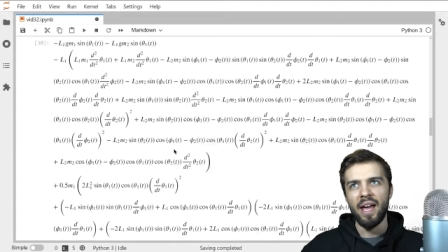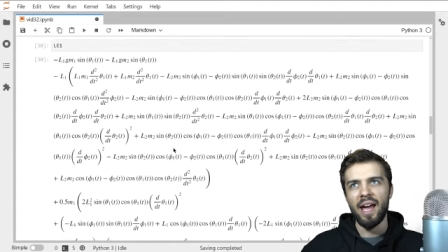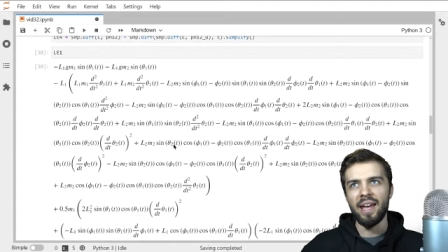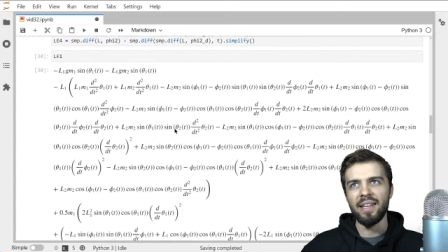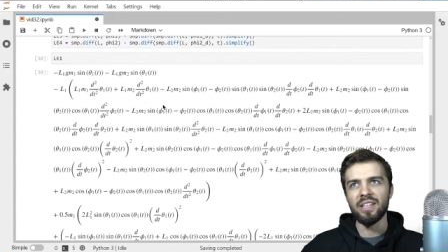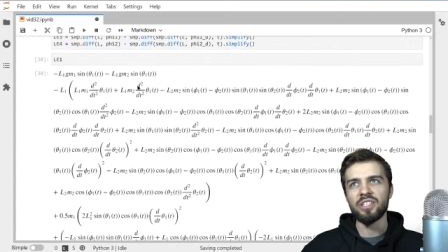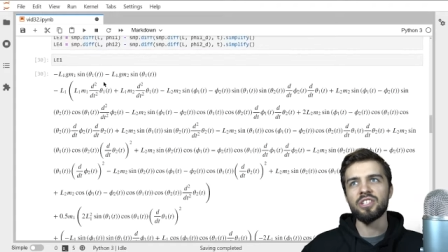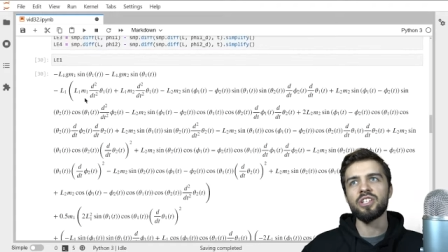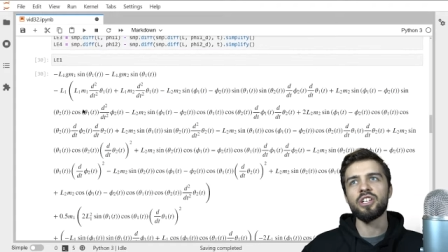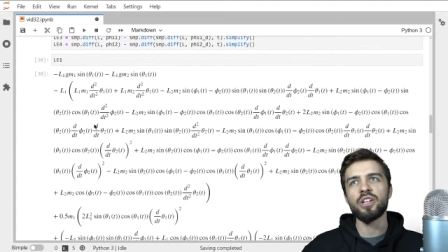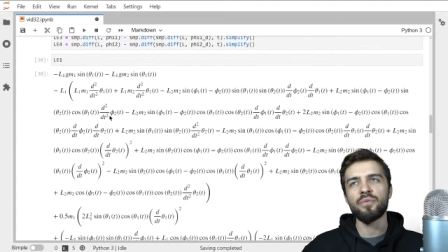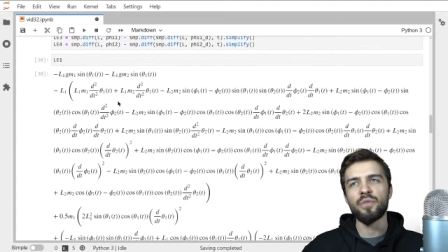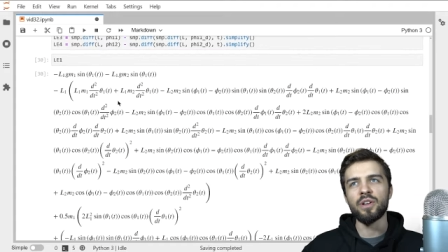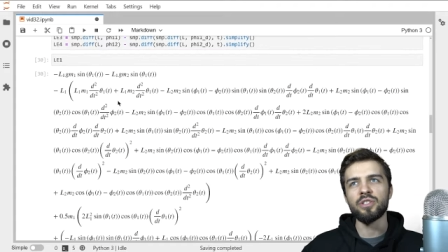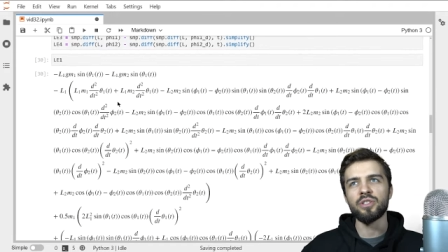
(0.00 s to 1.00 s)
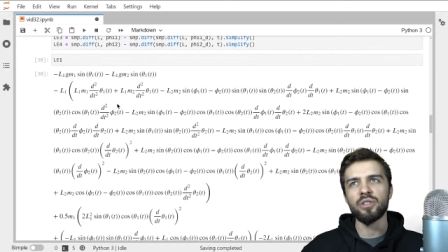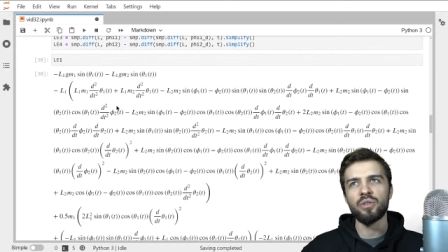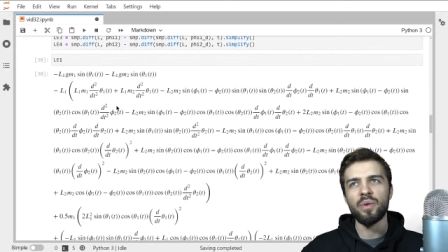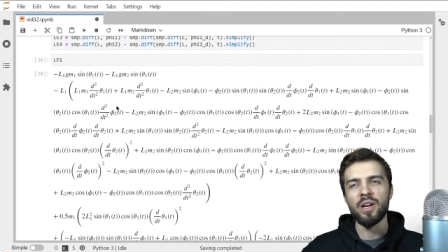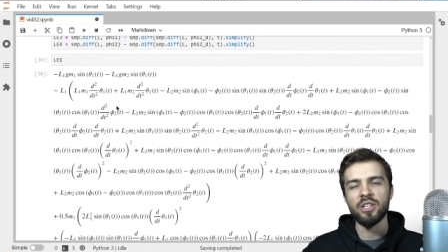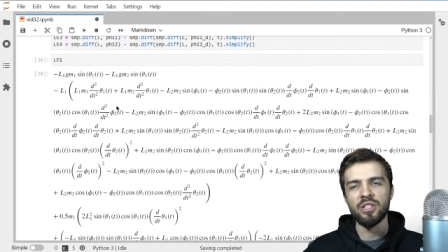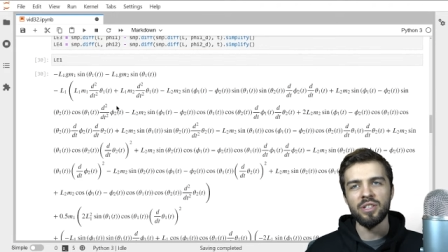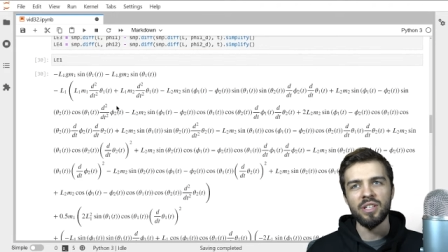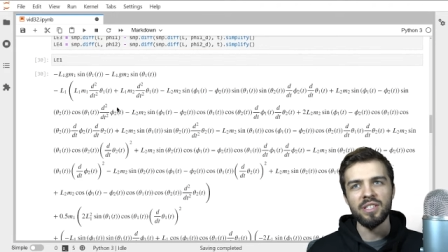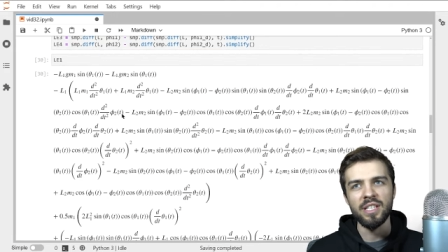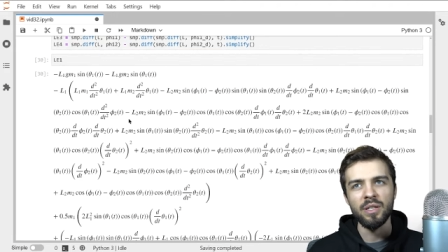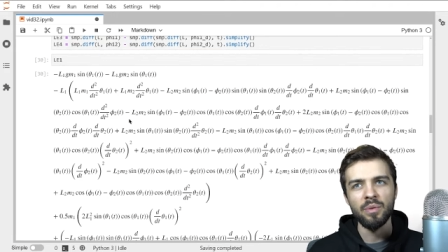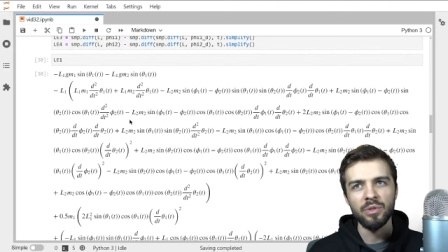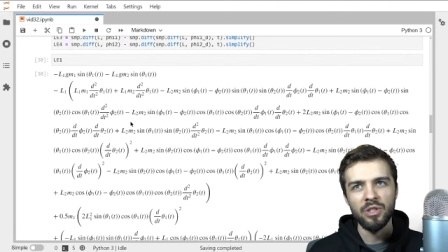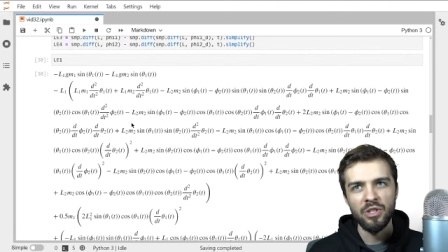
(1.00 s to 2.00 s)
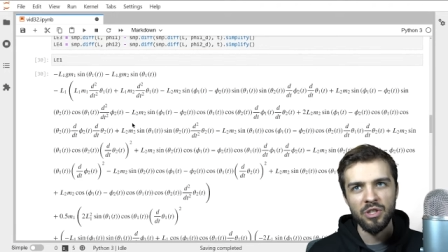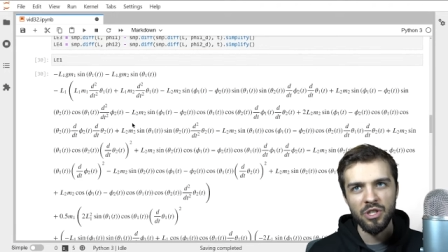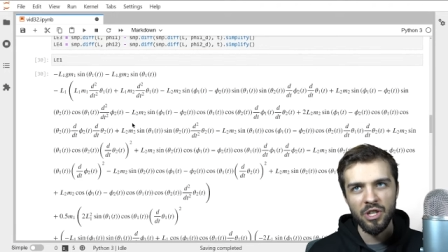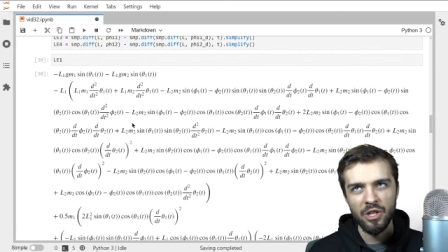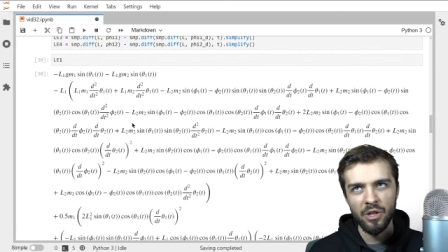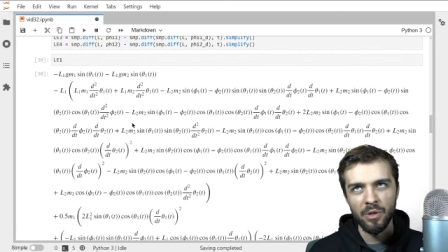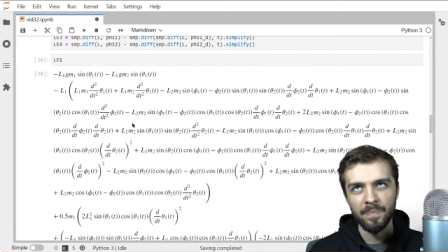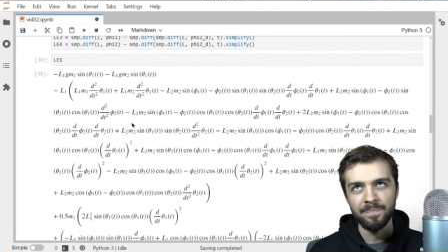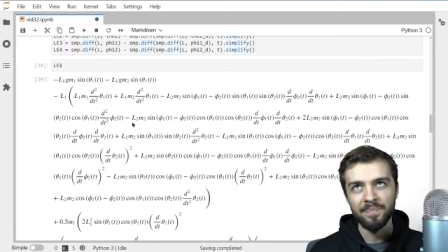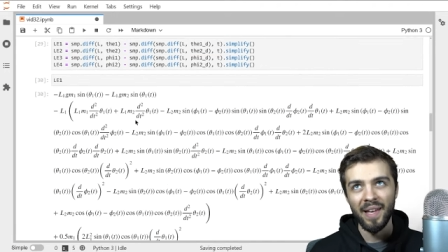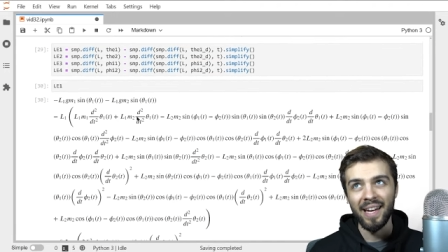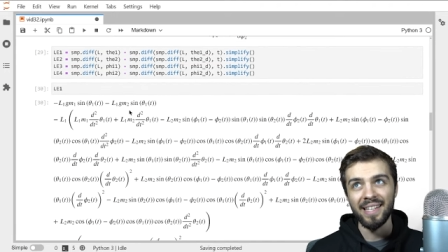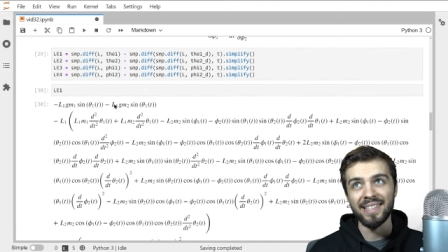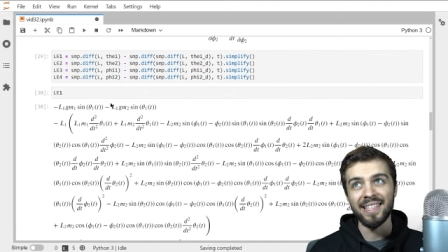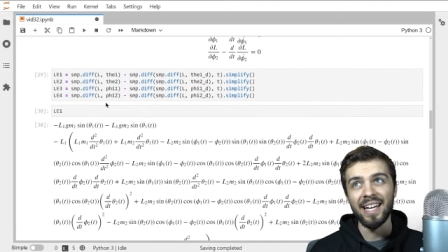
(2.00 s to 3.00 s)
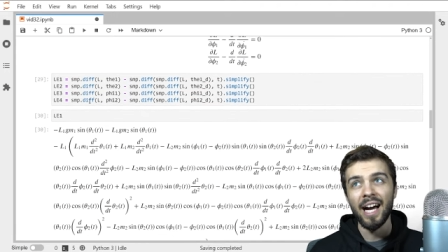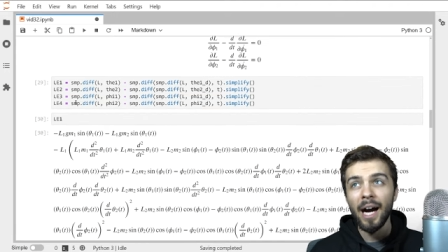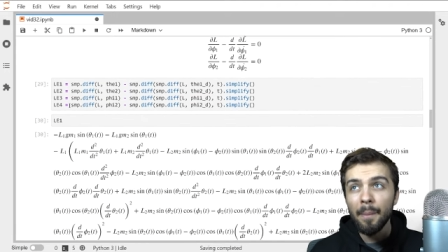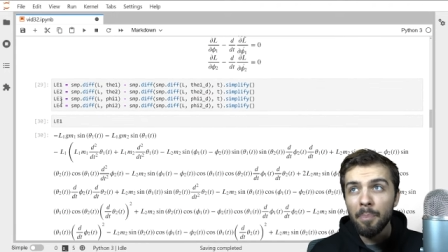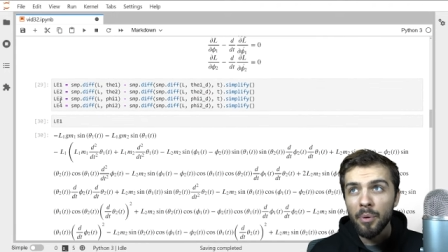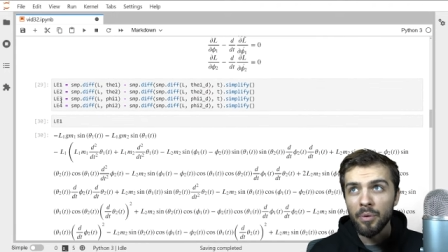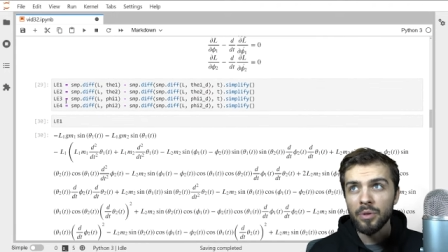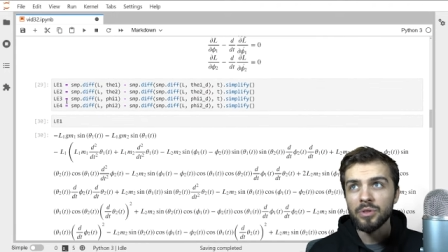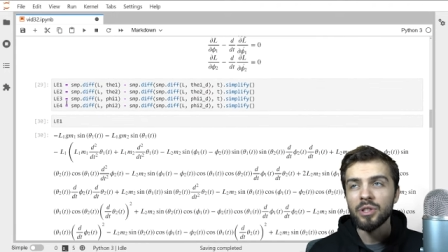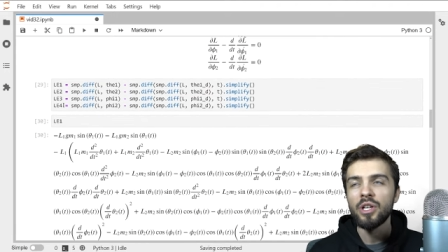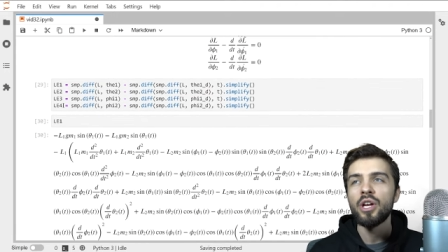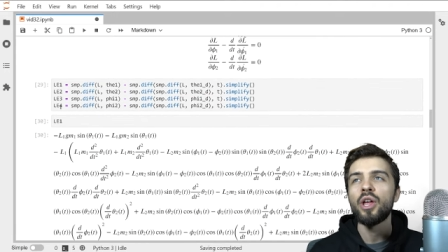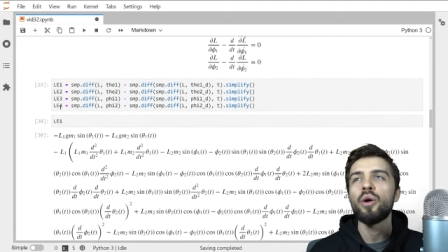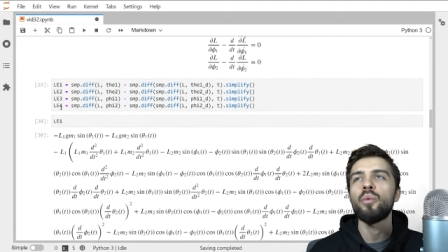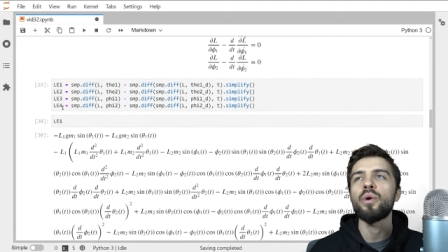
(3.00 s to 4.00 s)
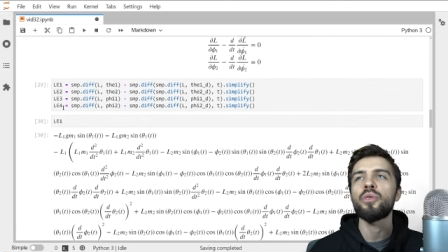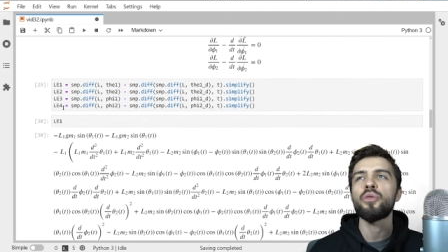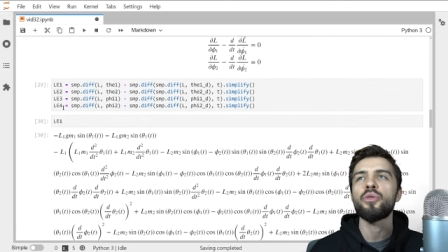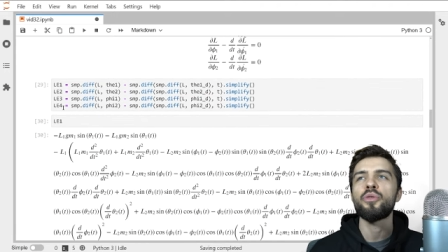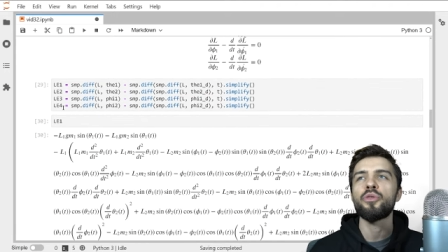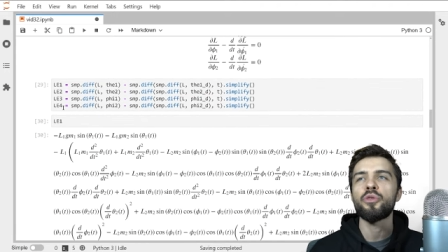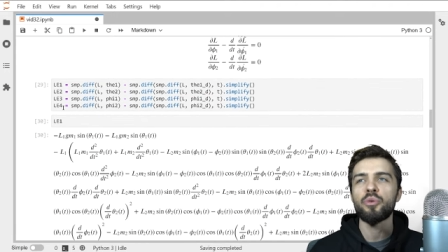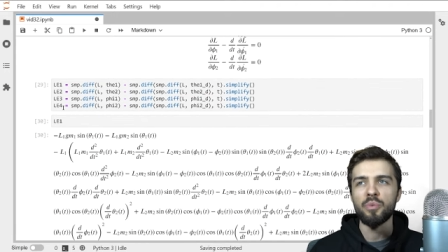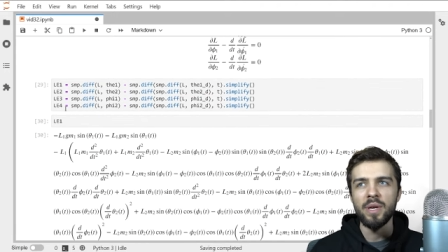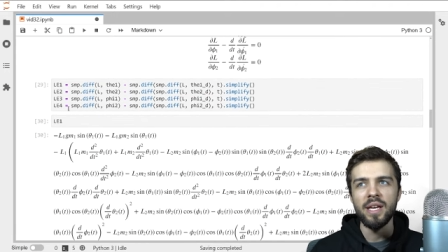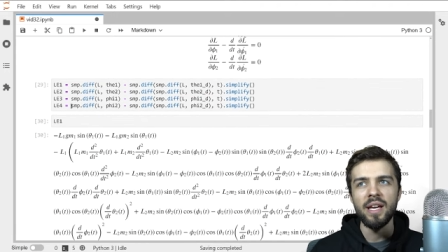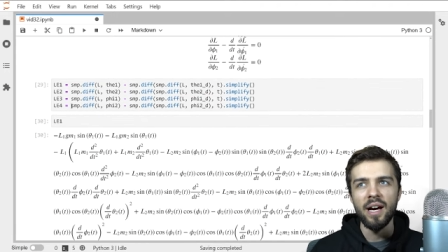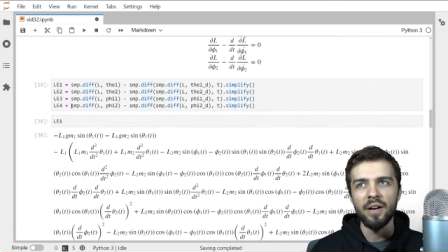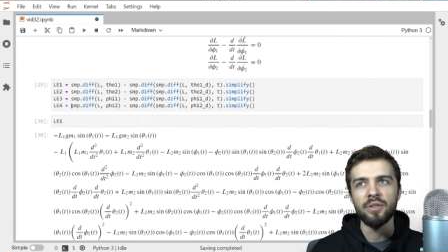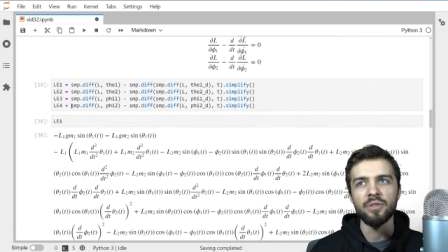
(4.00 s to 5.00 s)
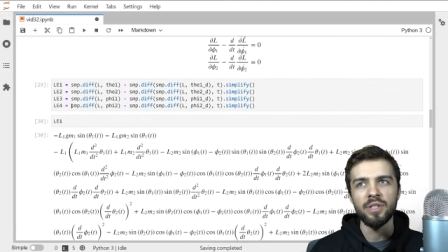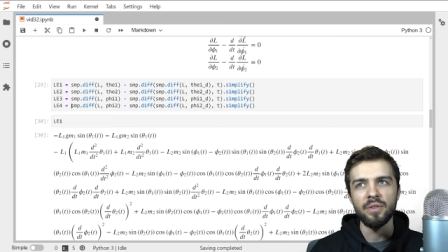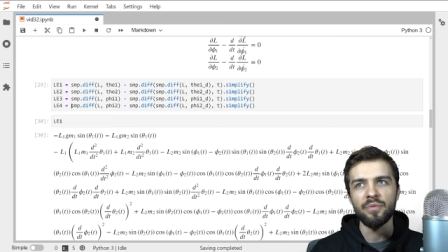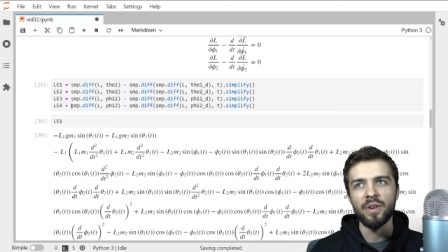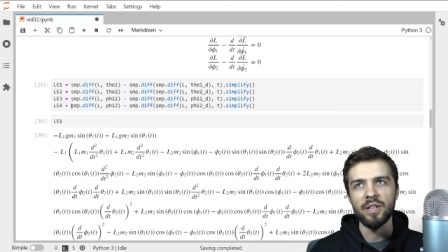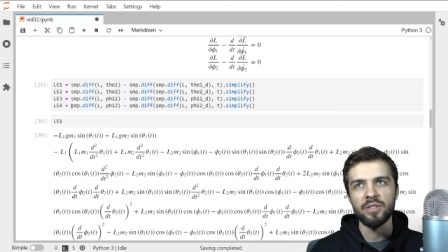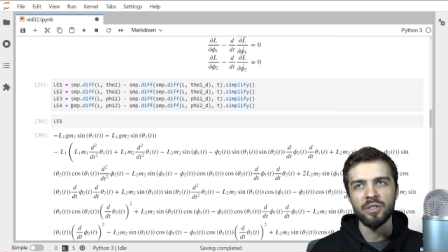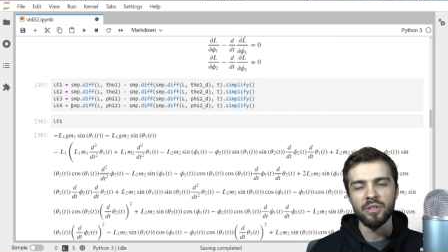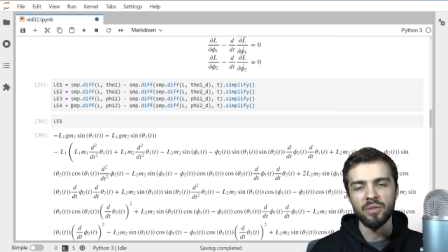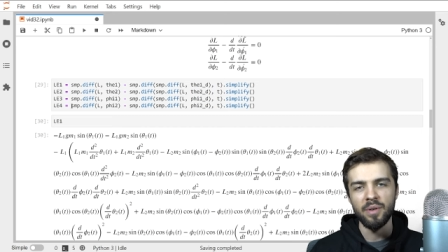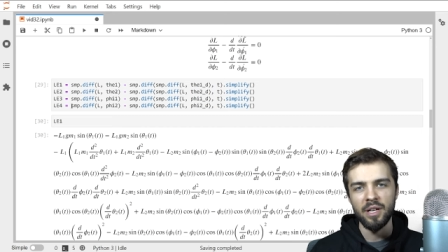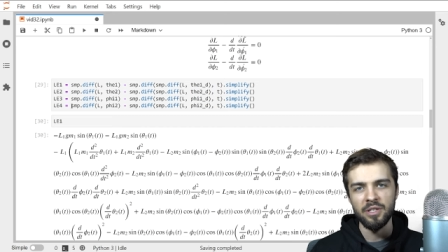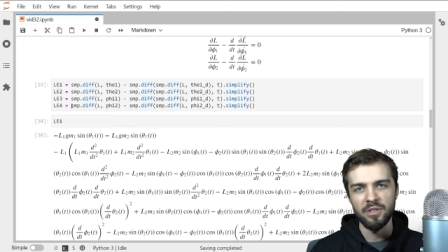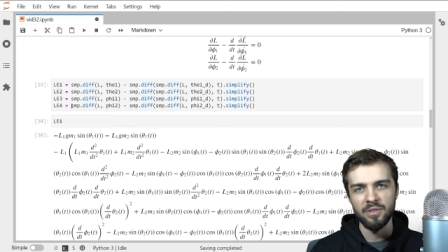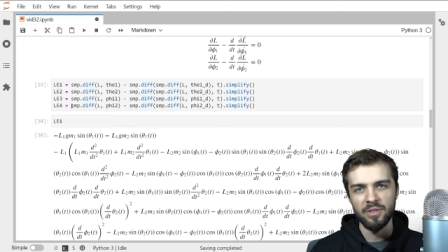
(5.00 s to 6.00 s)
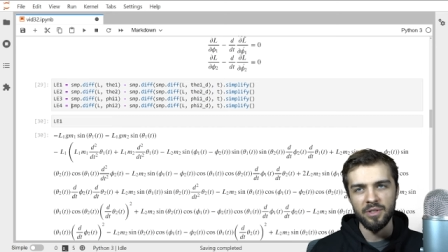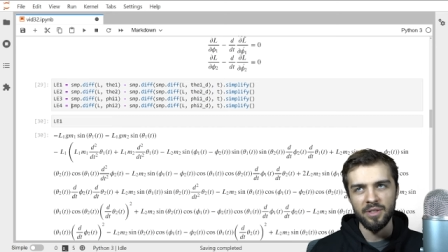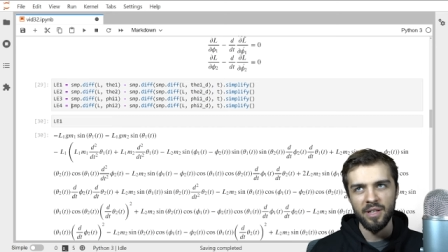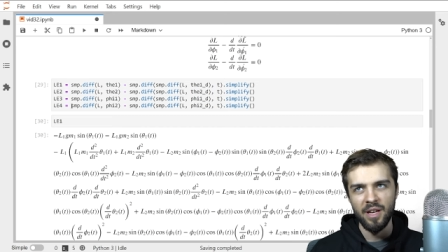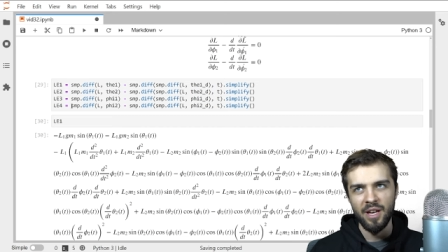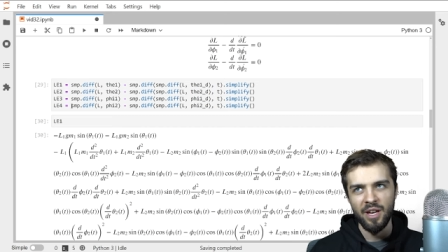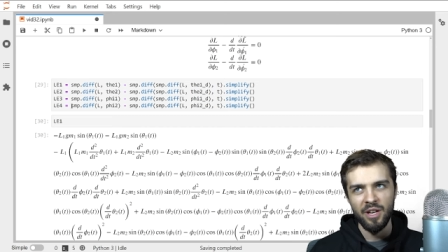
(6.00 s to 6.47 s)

And this is a differential equation that's equal to zero. And it's coupled with three other differential equations.